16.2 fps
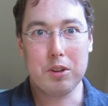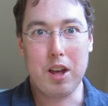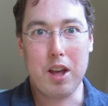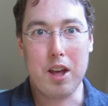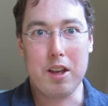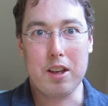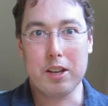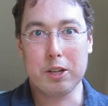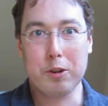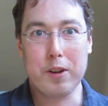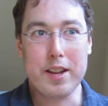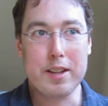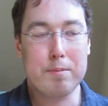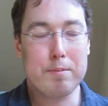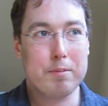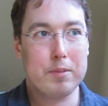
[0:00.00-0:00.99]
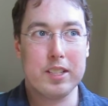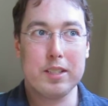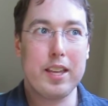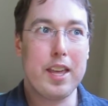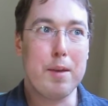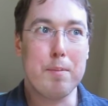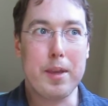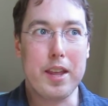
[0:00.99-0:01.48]
a great
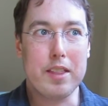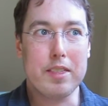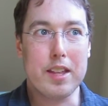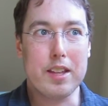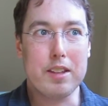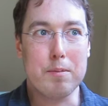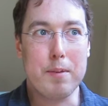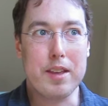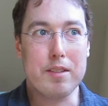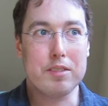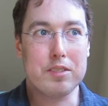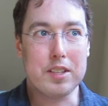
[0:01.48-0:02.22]
campaign that you may have